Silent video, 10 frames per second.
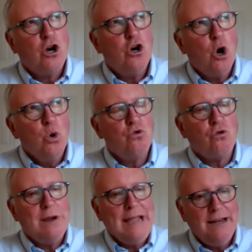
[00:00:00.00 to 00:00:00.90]

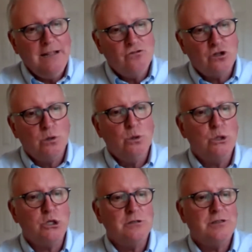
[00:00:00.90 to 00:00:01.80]
co-creating
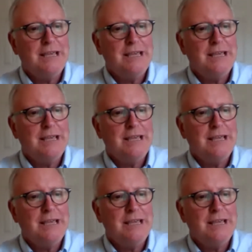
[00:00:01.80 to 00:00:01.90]
solutions,